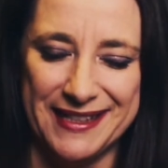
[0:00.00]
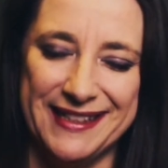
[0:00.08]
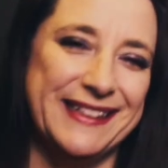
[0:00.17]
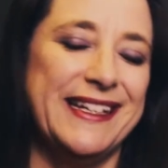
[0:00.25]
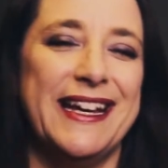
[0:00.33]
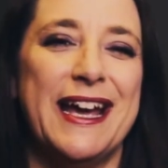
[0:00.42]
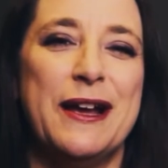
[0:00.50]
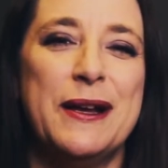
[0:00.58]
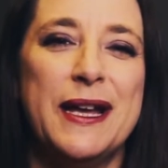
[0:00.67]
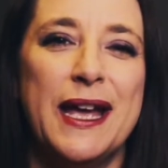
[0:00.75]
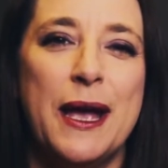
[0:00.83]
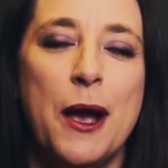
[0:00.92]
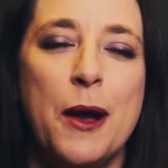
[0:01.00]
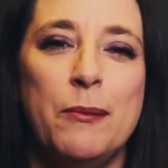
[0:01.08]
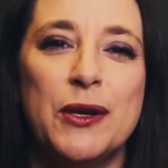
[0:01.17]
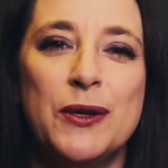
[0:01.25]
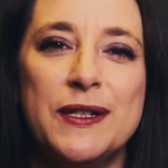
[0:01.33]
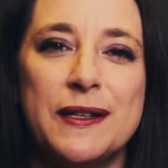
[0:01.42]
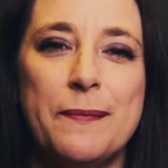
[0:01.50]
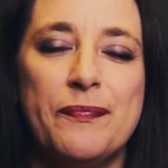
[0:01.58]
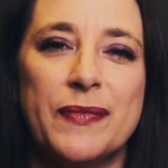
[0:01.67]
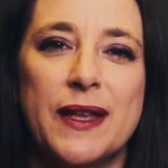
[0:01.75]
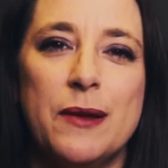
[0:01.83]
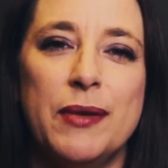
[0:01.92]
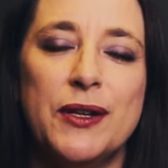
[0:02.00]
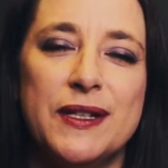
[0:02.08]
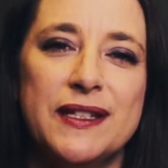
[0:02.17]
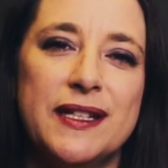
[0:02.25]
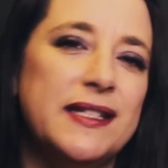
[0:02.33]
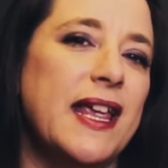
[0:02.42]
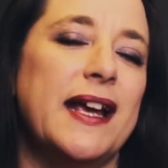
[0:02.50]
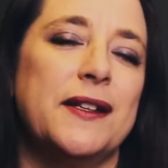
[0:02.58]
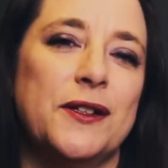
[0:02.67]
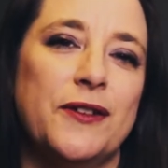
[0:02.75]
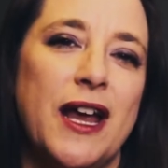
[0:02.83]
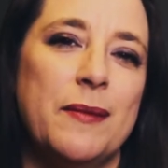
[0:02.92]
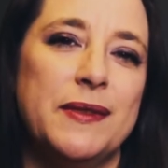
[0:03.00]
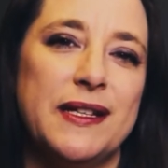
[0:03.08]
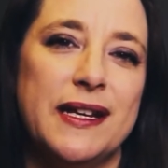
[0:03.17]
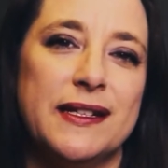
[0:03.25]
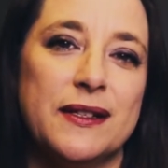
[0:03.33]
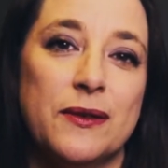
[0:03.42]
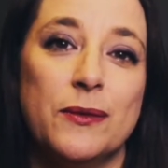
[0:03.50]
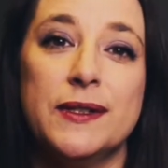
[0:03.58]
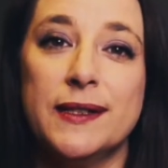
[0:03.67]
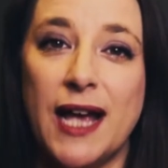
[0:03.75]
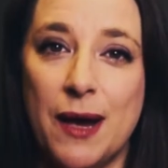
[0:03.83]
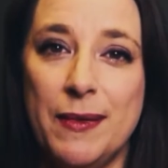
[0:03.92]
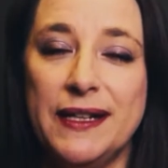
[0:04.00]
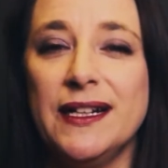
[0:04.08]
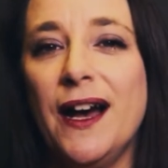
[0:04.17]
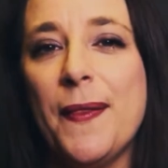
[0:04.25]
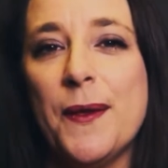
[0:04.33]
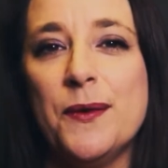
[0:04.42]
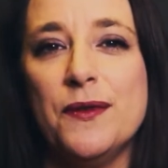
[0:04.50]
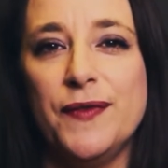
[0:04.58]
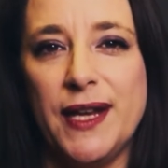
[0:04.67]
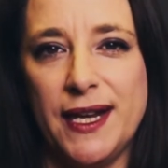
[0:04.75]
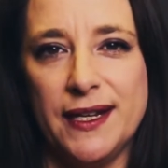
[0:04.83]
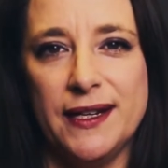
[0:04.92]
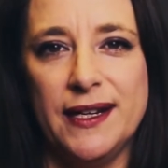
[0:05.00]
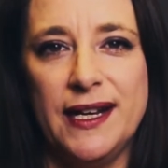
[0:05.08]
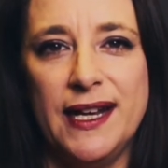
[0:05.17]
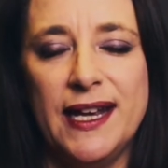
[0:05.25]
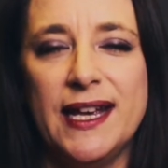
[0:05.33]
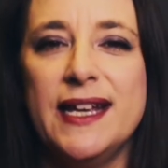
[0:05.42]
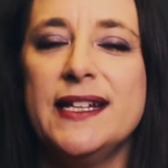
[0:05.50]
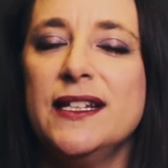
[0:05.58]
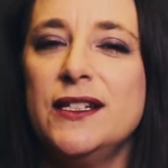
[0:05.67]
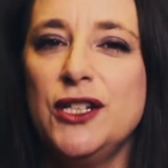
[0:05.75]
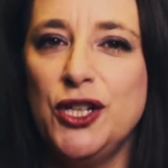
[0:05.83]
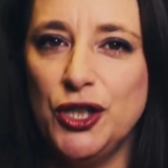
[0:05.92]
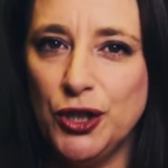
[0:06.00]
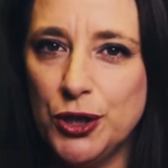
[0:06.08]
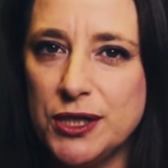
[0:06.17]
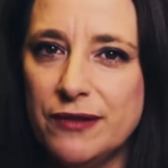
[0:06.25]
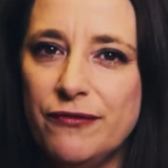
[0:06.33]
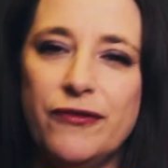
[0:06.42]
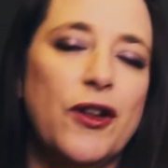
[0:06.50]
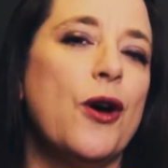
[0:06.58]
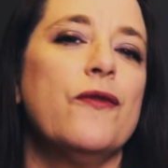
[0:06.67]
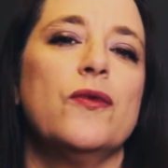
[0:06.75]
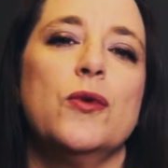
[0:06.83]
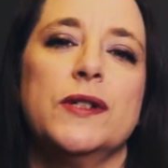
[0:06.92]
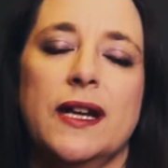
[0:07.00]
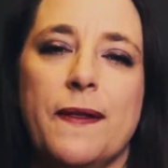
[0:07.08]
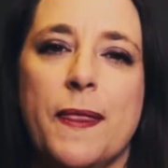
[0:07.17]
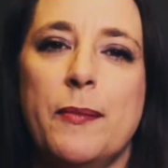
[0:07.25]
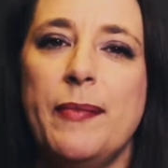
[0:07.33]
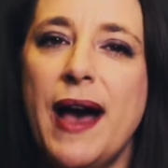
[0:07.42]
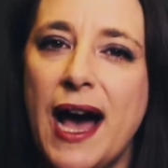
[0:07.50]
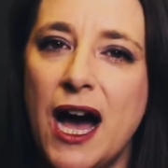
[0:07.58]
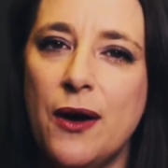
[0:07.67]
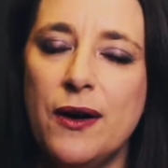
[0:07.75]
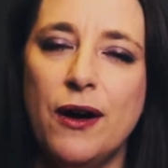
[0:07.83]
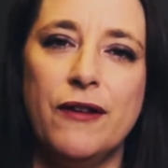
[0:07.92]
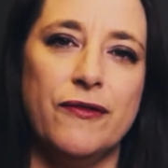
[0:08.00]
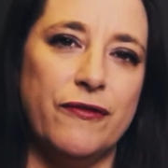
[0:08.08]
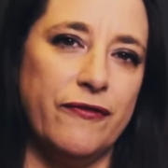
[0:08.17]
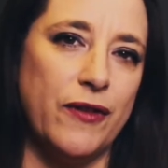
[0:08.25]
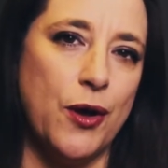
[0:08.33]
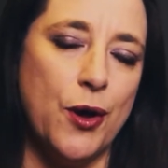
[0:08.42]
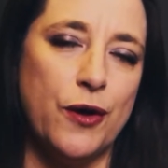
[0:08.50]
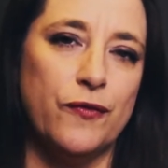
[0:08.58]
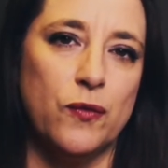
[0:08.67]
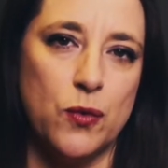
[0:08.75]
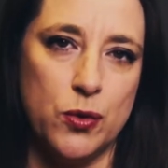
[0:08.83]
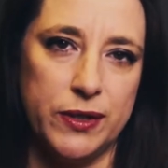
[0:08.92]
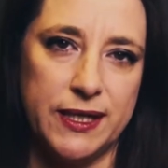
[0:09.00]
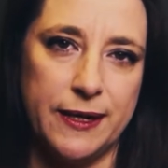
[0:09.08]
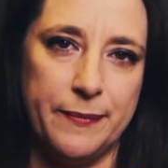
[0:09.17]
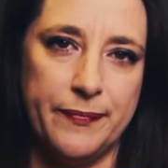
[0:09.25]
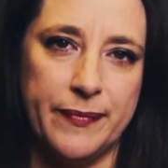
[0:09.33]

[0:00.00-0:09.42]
Okay, because this hexagram says what's coming down the ravine is this huge inflow of water, the power of a flow of water.